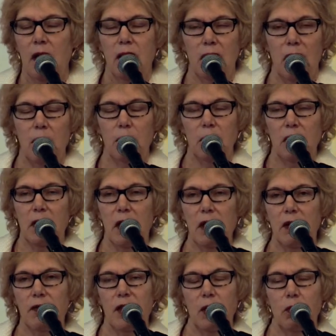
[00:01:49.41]
they
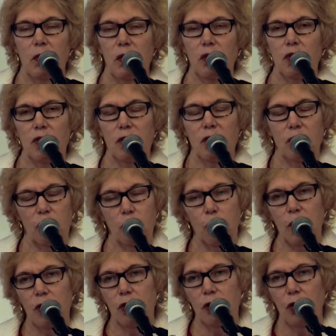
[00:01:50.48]
believe that when Jesus
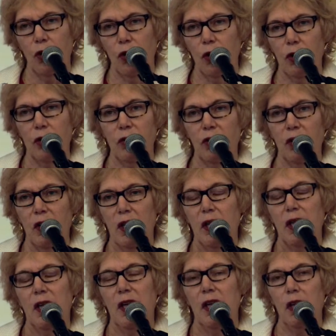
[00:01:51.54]
returns,
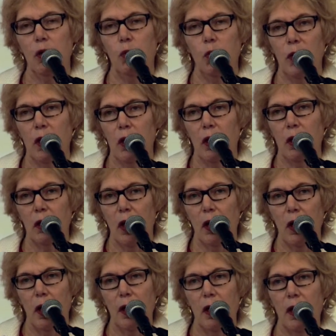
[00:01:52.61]
he will
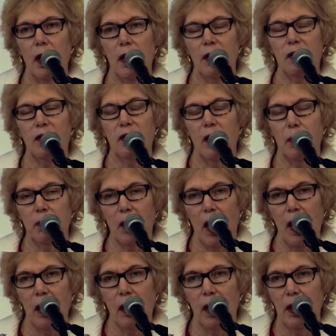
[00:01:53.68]
accept
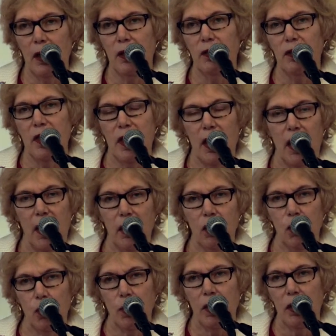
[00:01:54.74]
Allah as the
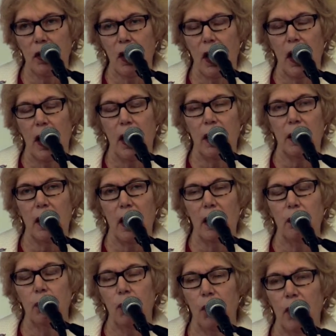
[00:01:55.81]
accurate God
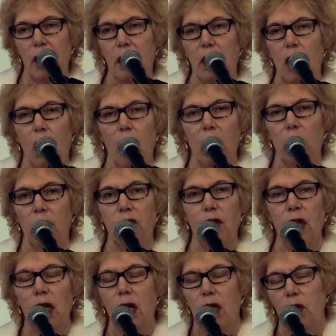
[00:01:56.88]
and bring all of
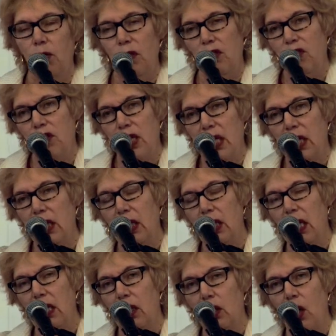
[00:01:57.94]

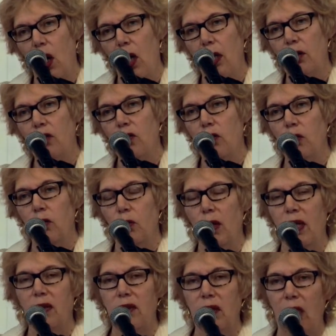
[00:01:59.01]
Christianity along to
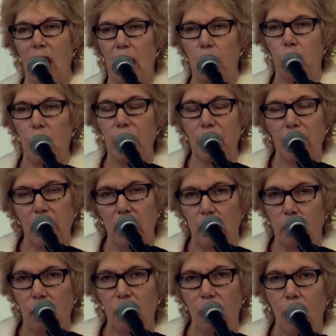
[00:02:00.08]
Islam with
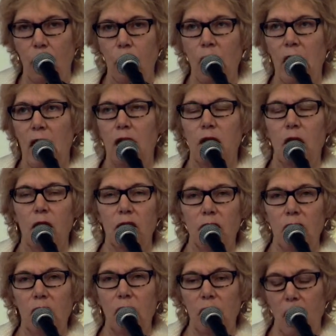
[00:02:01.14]
him. So those
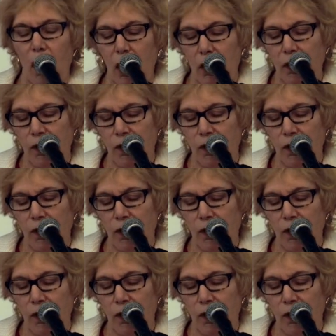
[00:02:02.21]
are our